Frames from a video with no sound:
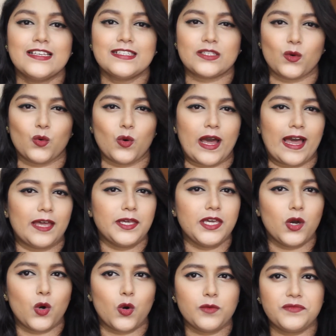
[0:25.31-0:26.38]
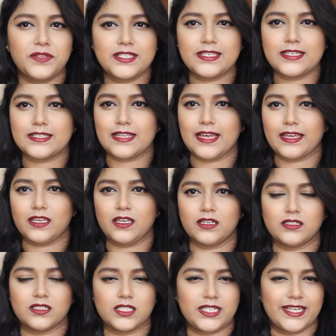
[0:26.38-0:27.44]
So I hope this is like
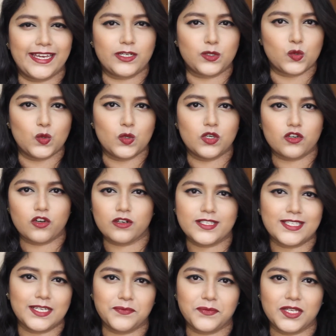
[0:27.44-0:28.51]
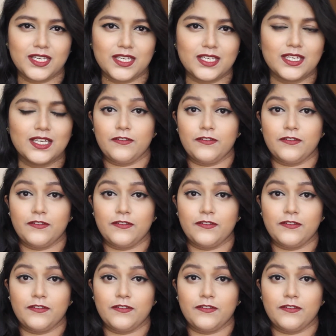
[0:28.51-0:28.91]
a day two look or something.